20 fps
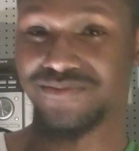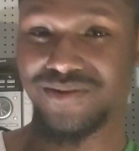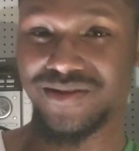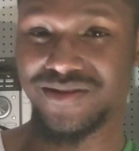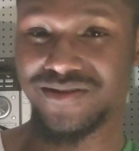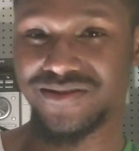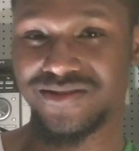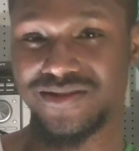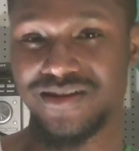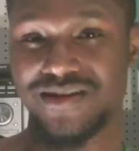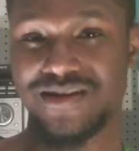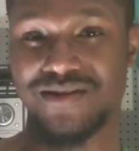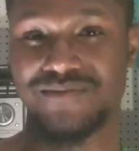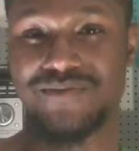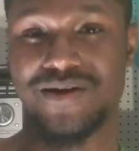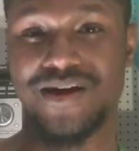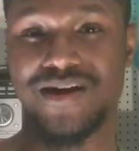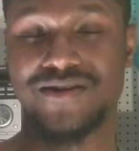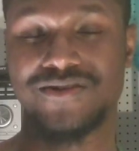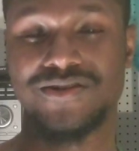man standing
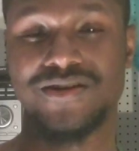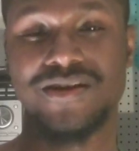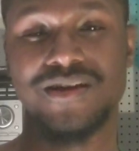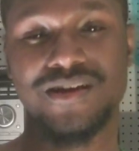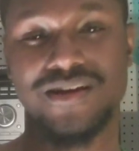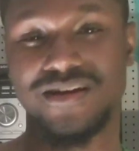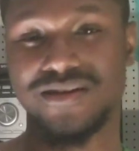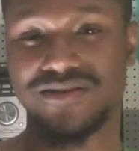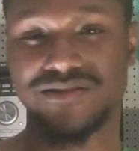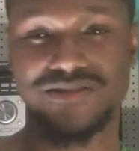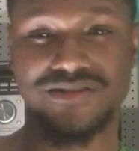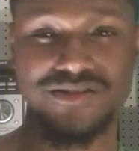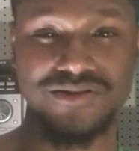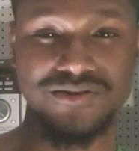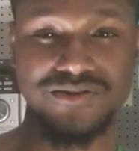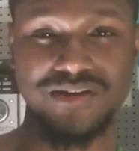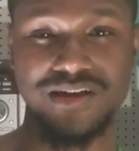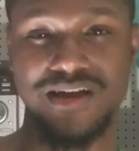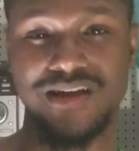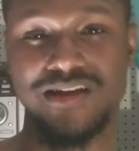match, a
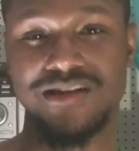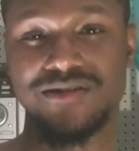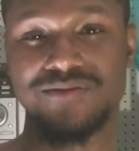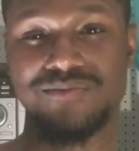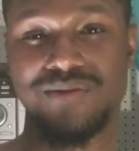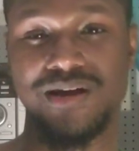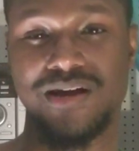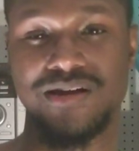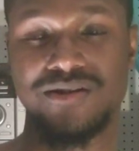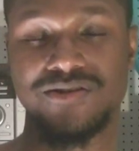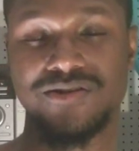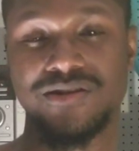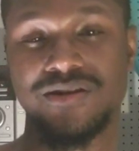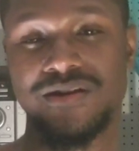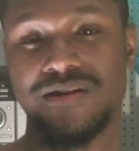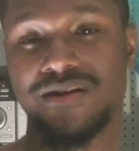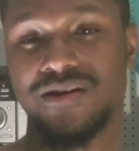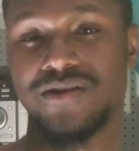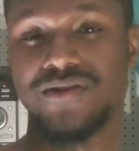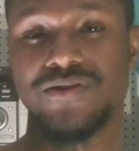steel cage match,
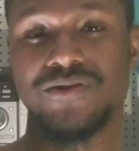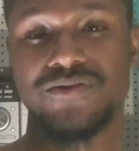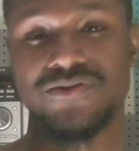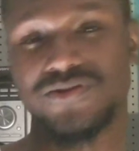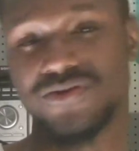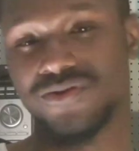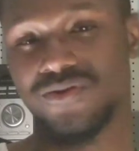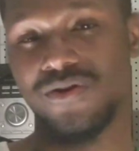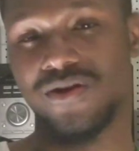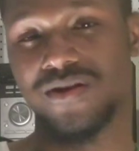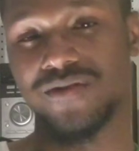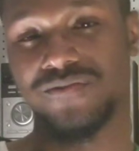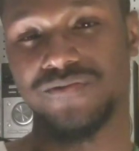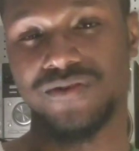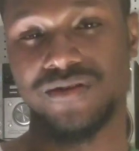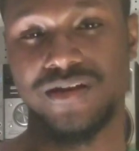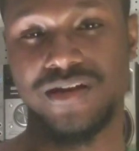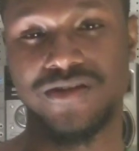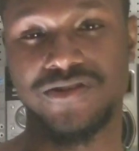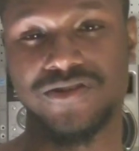a no
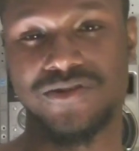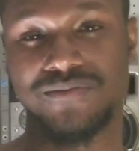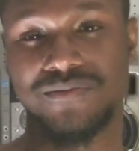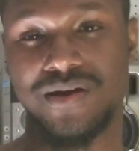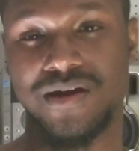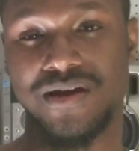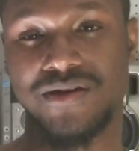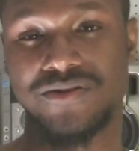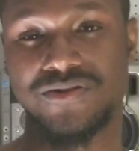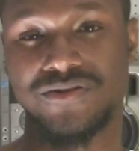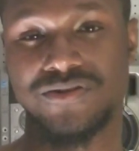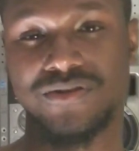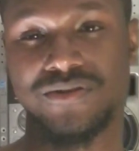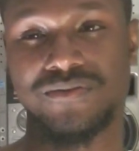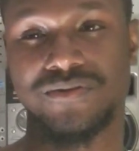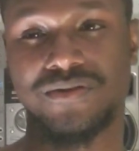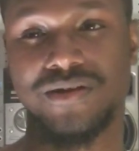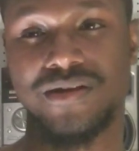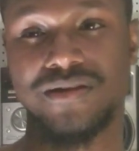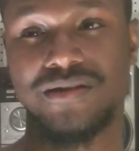disqualification match, or
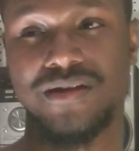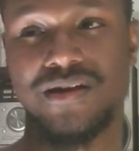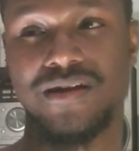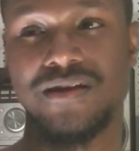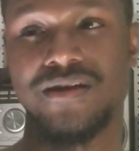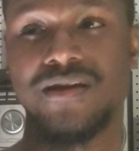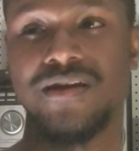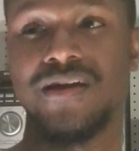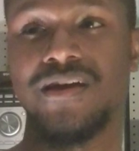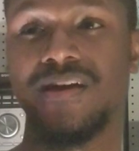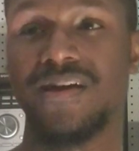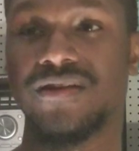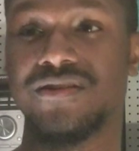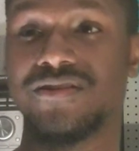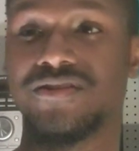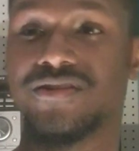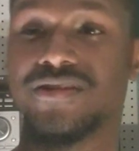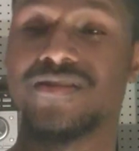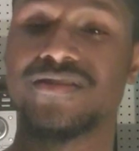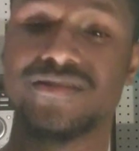something like that. And
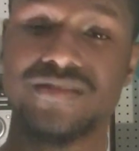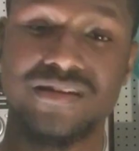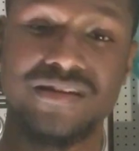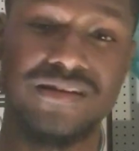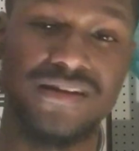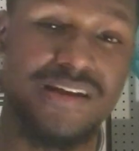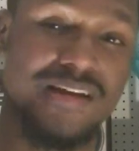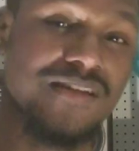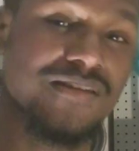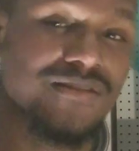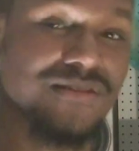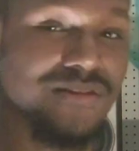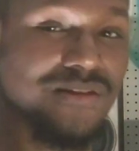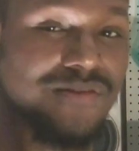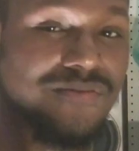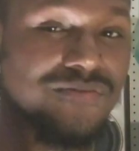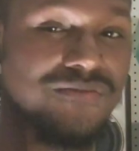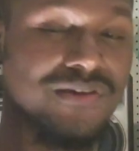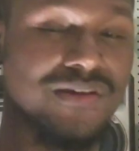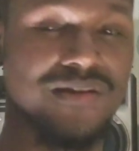since the next
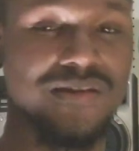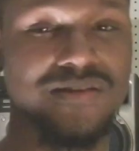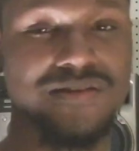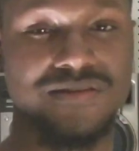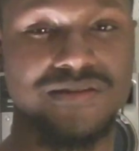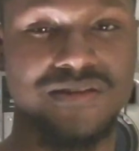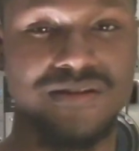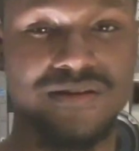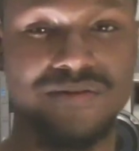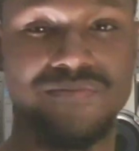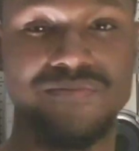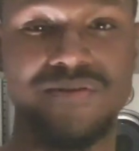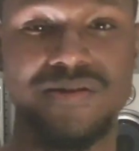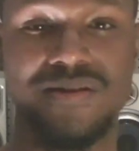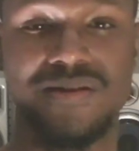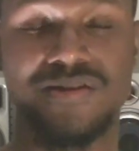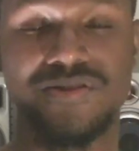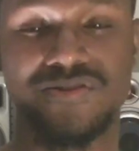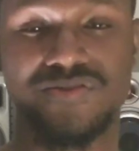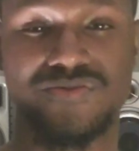event is going to
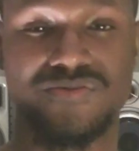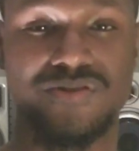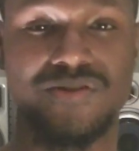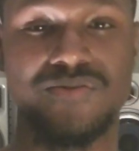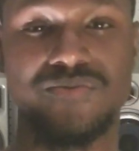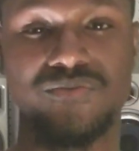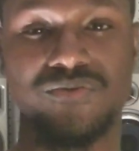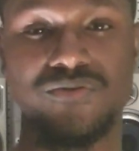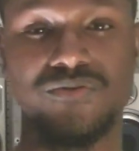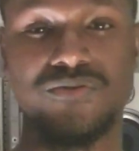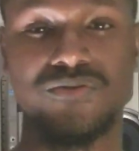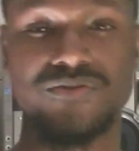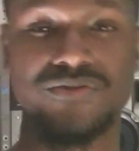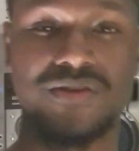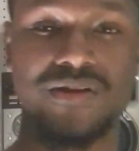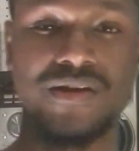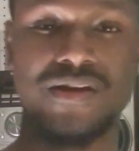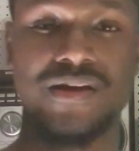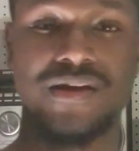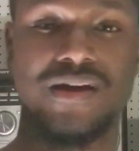be Extreme Rules,
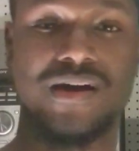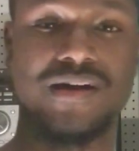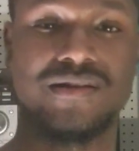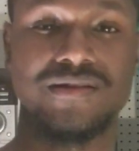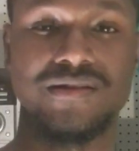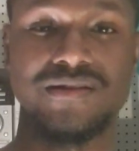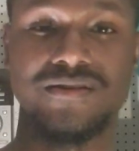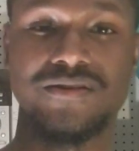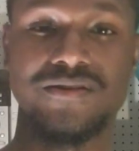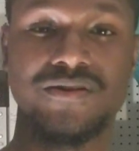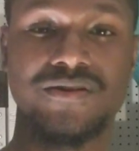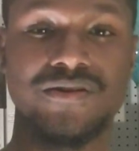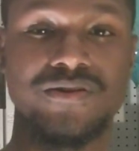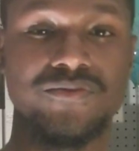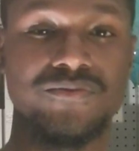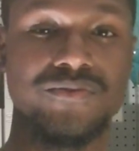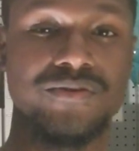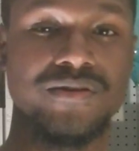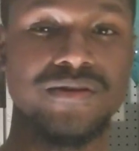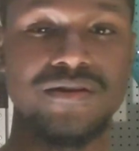I think they're going to
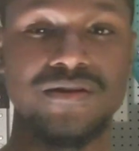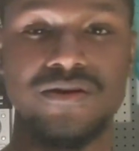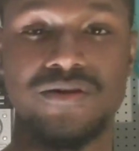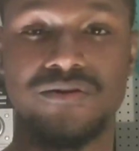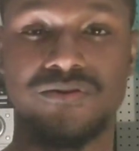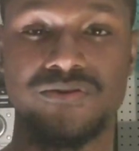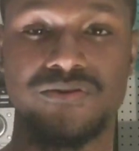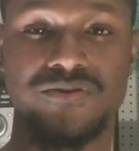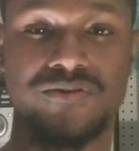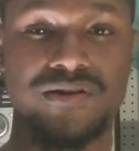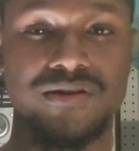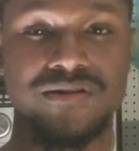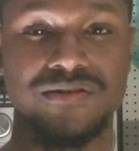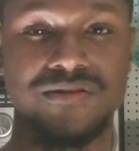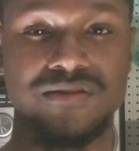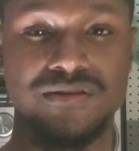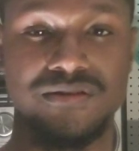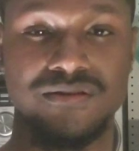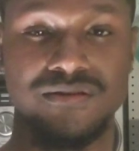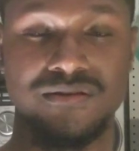really go
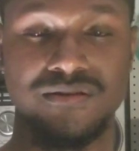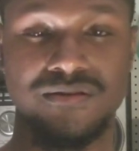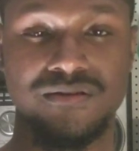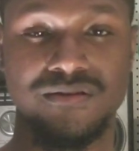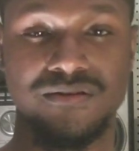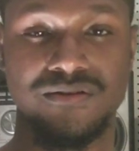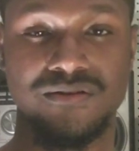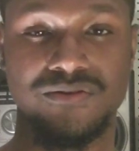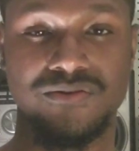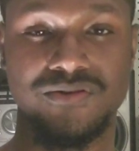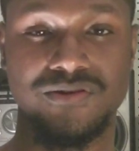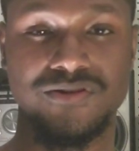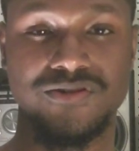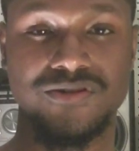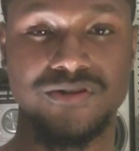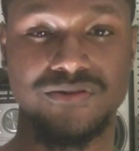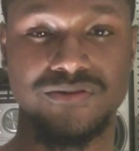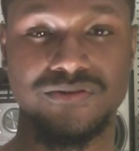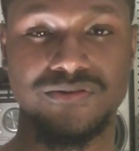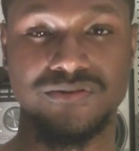crazy on
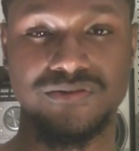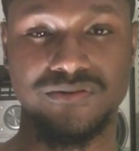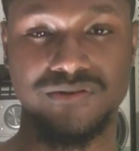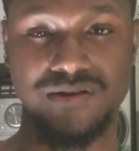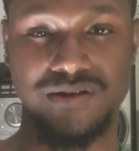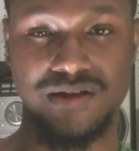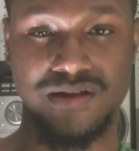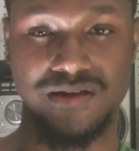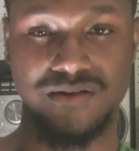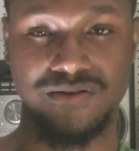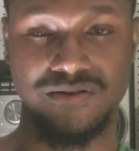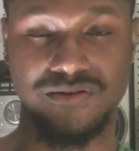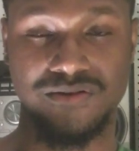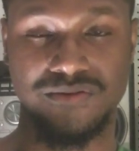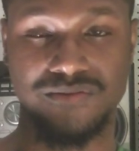each other during that